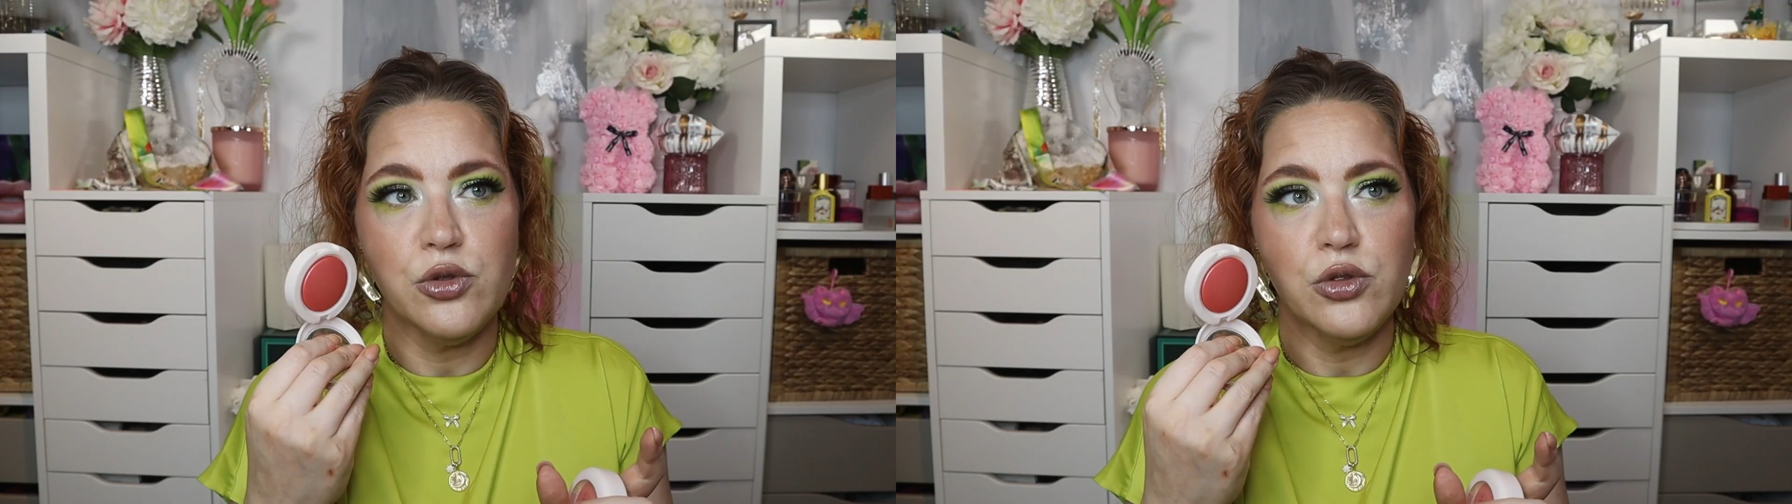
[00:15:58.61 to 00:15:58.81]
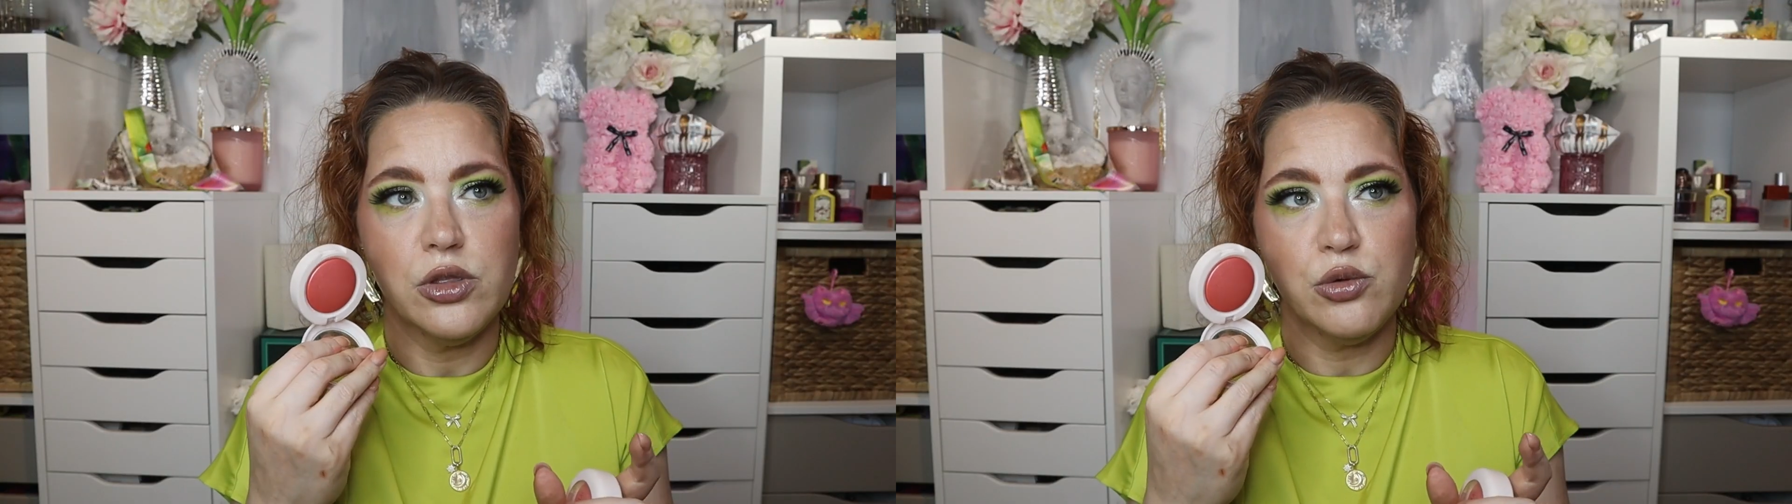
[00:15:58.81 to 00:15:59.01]

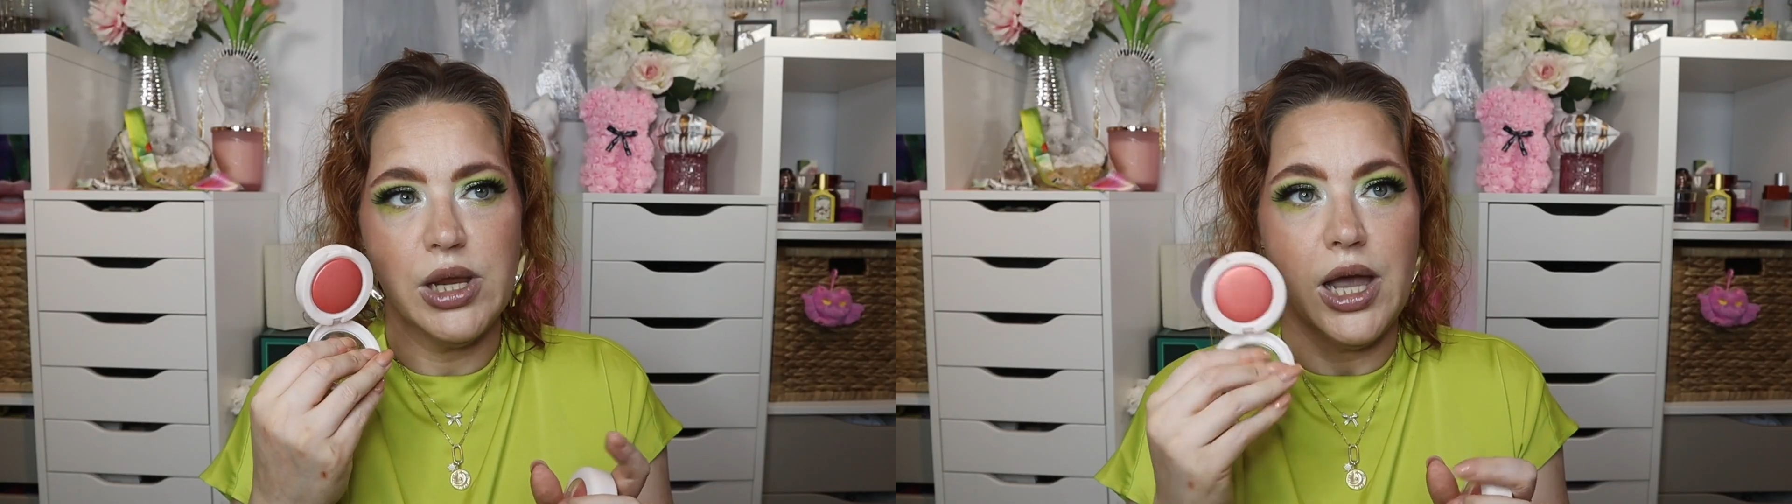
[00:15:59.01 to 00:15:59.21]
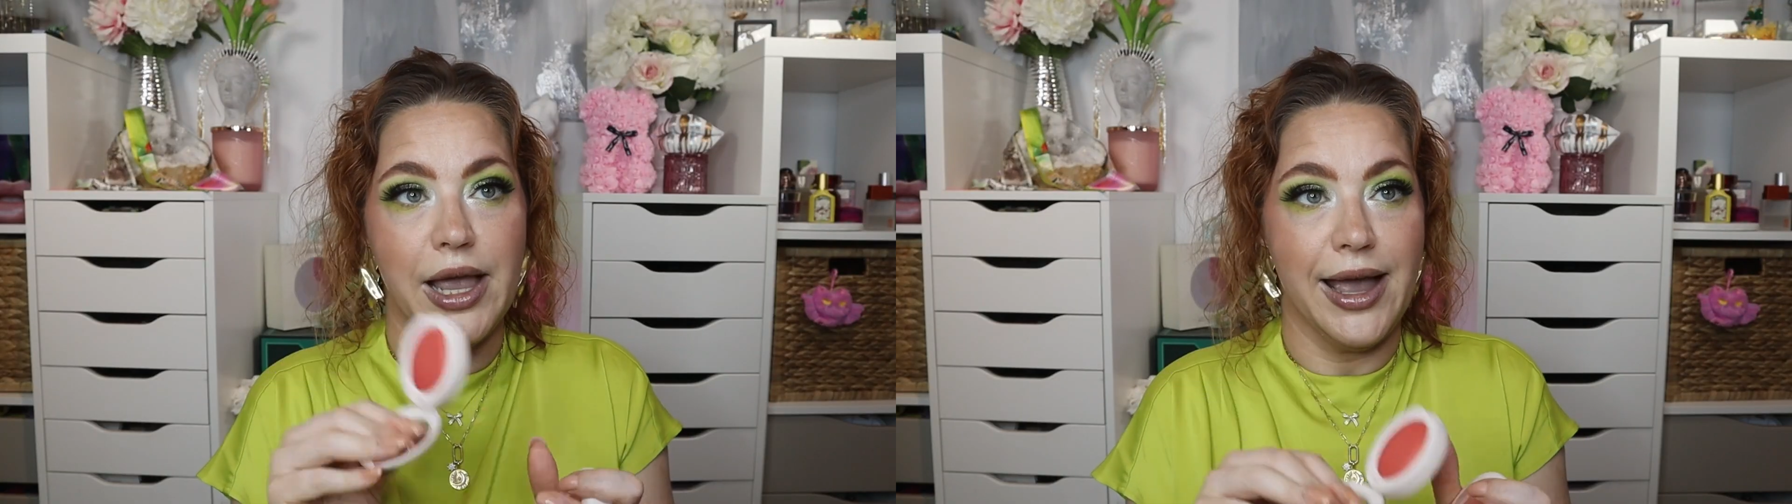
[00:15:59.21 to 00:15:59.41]
the
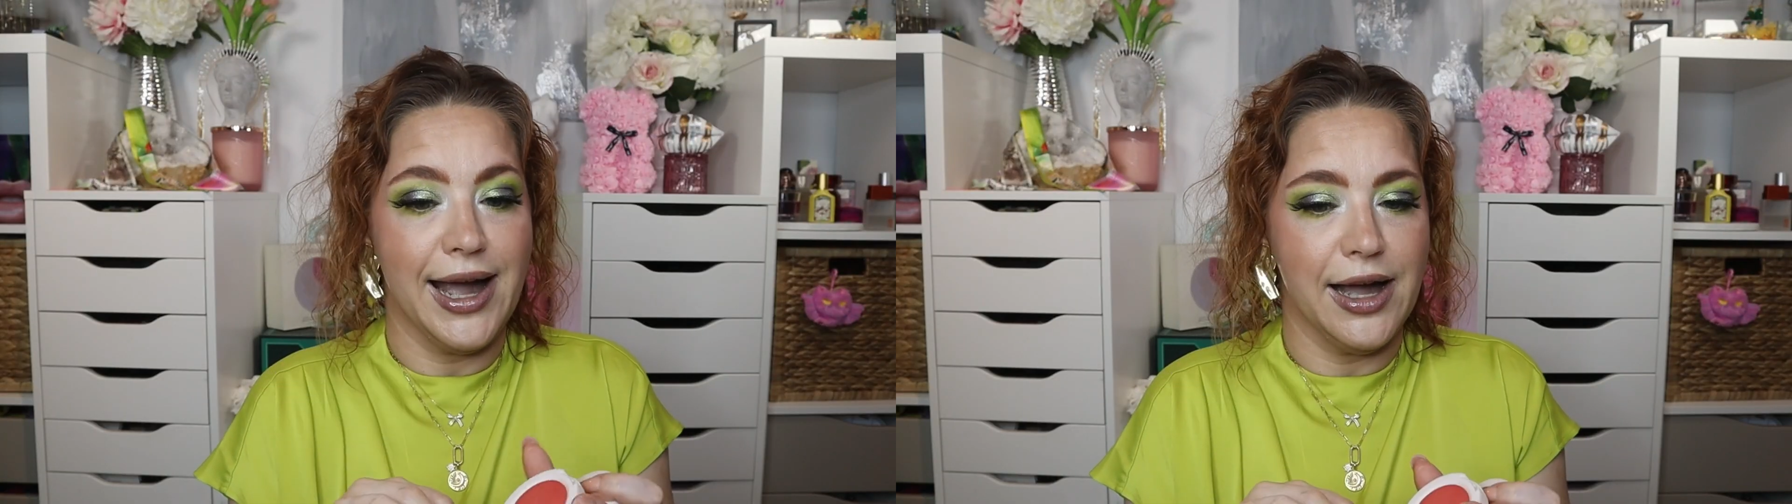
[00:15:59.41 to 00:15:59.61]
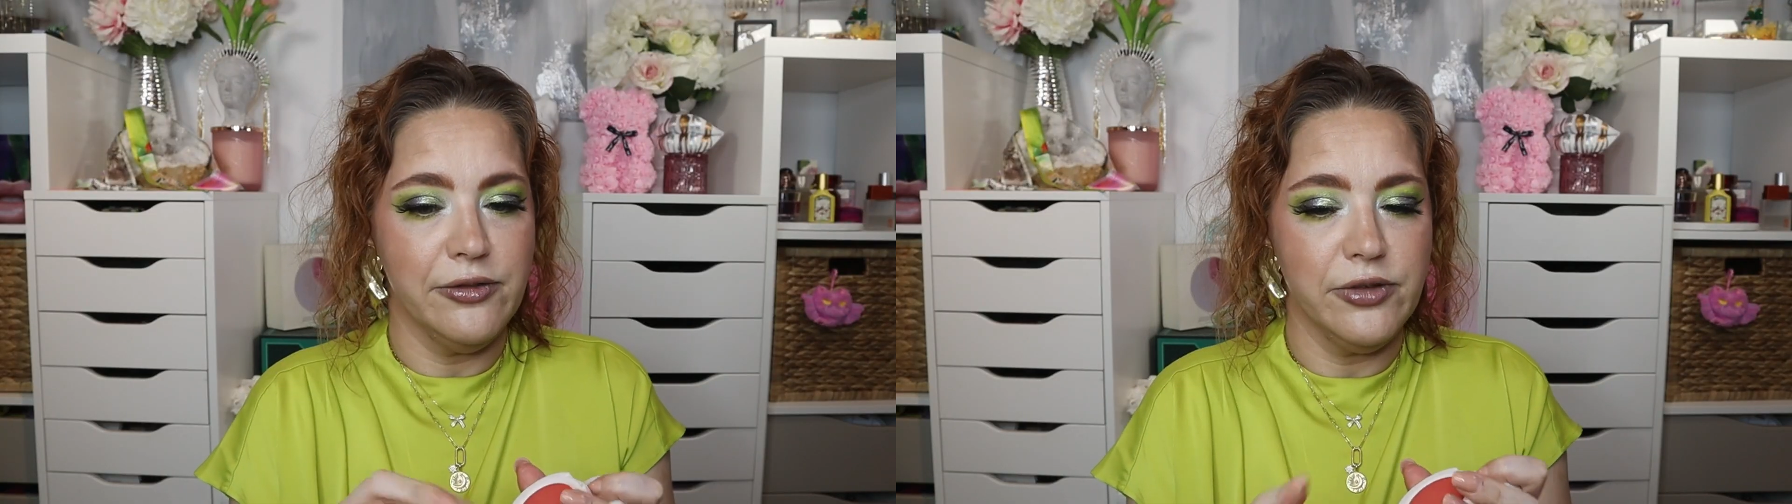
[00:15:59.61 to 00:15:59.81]
3 I
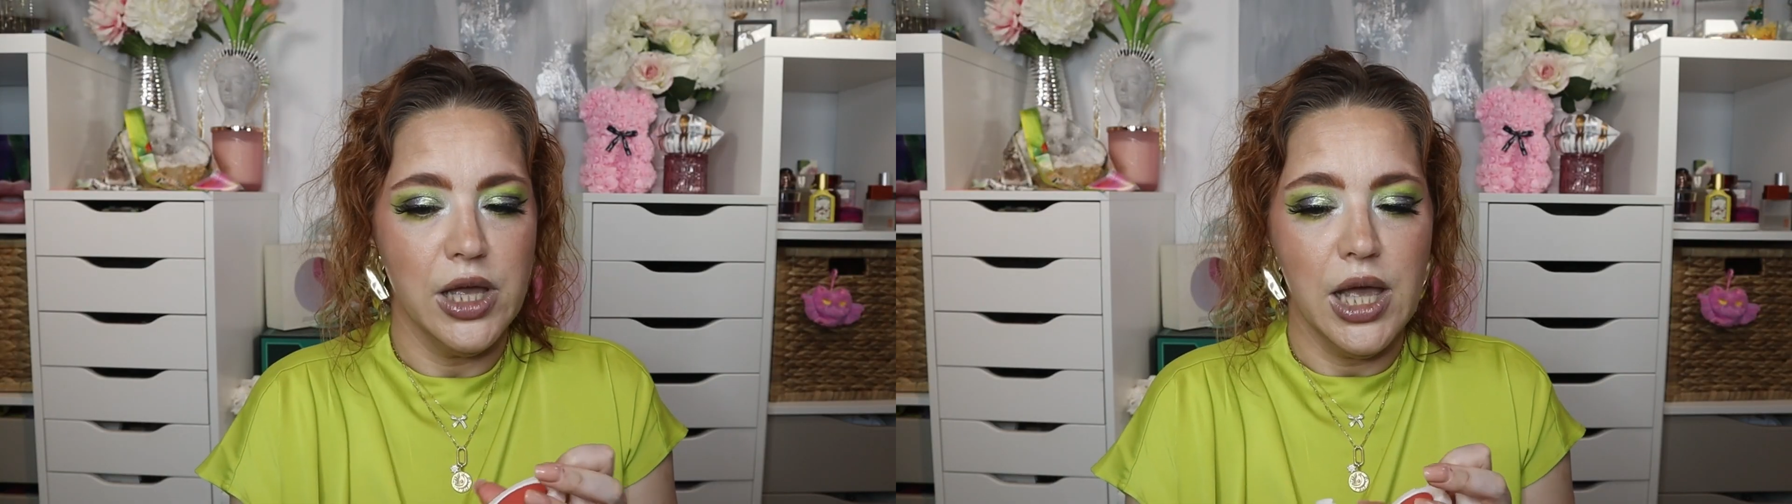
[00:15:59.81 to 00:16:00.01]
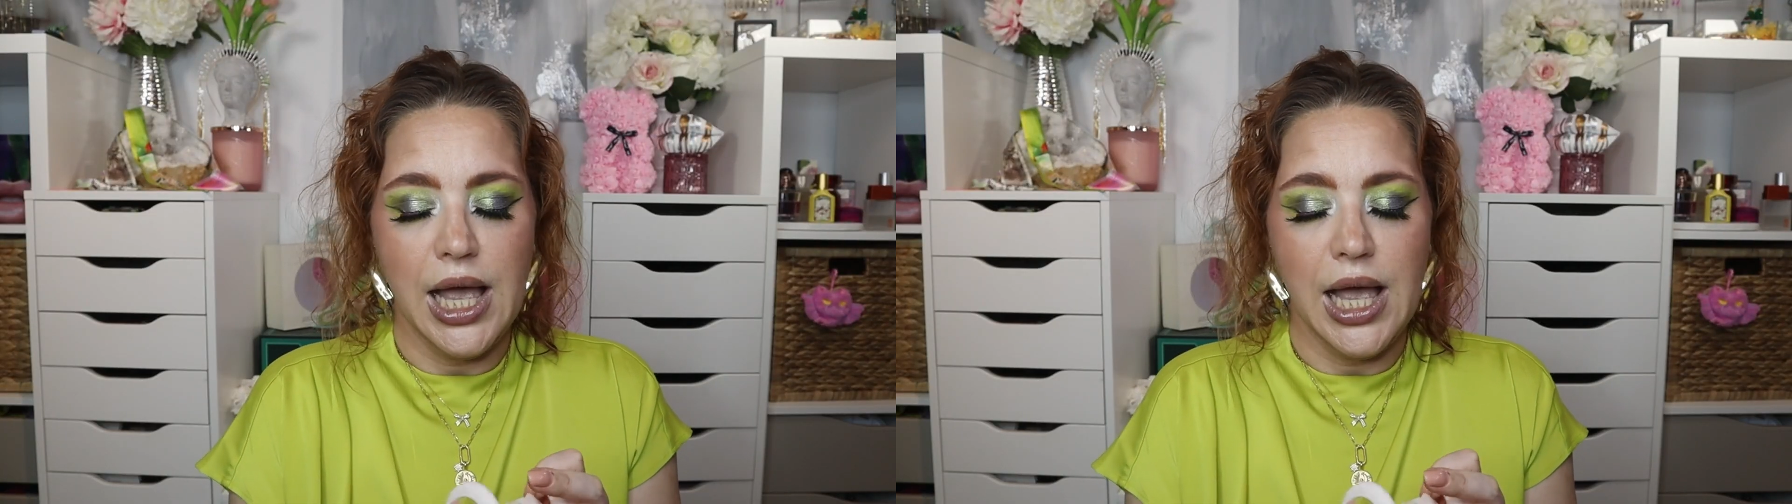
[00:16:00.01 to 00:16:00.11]
have.